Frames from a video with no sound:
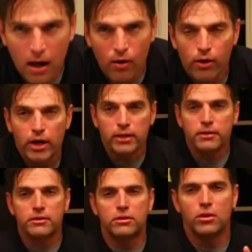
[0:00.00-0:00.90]

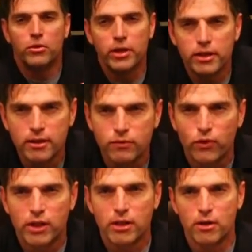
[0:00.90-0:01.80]
Alright, so in this
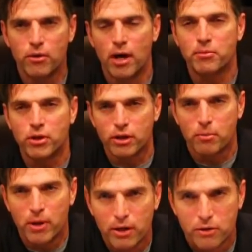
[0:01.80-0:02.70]
video I'm going to
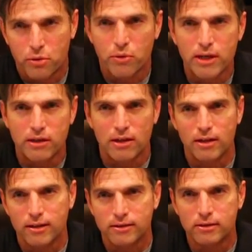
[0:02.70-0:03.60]
compare three
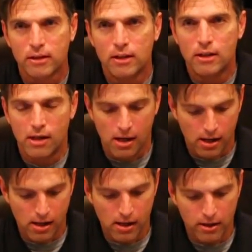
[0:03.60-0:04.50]
things.
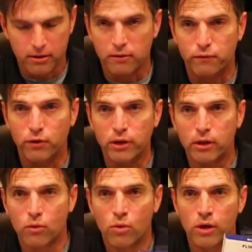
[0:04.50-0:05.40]
The
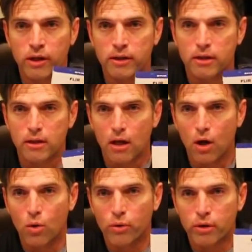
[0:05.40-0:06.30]
FLIR One, the
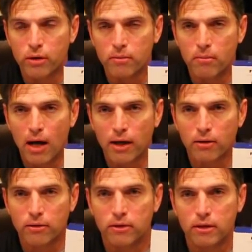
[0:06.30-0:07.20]
older
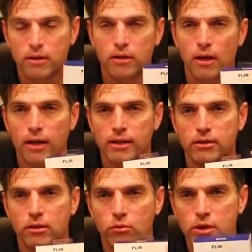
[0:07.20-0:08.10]
model, I
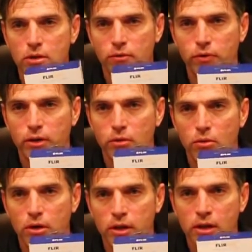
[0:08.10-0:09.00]
guess the original FLIR
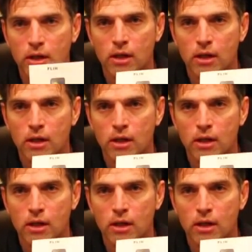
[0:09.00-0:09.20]
One